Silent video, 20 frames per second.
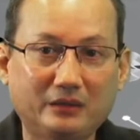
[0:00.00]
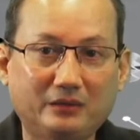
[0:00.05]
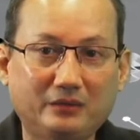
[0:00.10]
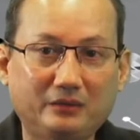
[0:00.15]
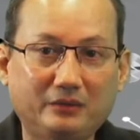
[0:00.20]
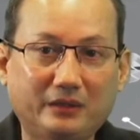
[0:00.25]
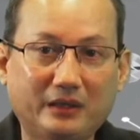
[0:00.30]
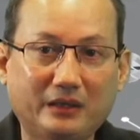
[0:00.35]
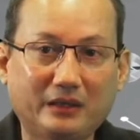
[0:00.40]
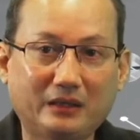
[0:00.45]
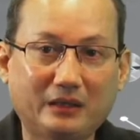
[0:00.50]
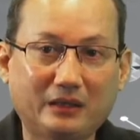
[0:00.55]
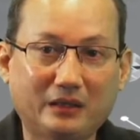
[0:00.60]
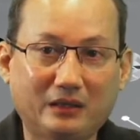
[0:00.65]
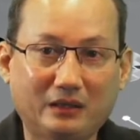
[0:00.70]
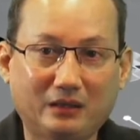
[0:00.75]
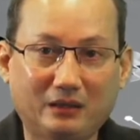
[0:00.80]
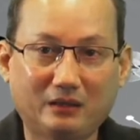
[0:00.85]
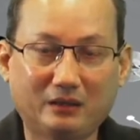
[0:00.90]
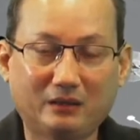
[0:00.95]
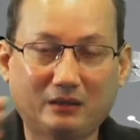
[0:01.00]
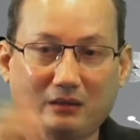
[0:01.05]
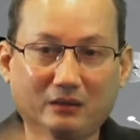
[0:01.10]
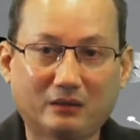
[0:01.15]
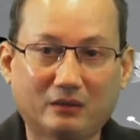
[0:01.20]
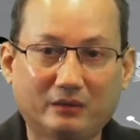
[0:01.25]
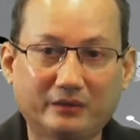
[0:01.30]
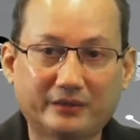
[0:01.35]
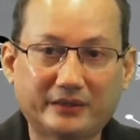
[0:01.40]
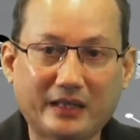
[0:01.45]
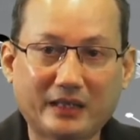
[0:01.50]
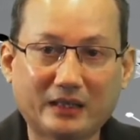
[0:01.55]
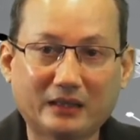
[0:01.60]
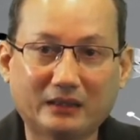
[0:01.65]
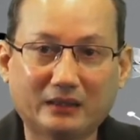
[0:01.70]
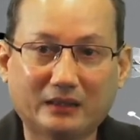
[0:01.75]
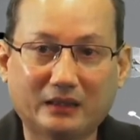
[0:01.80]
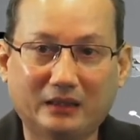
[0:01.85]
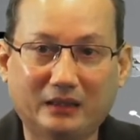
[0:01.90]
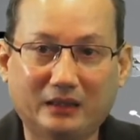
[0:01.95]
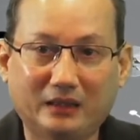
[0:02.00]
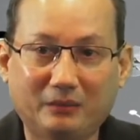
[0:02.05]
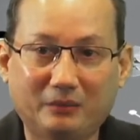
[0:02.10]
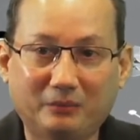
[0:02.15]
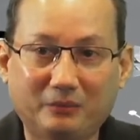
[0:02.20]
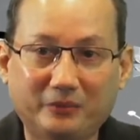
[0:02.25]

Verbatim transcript: you can uh, contact uh,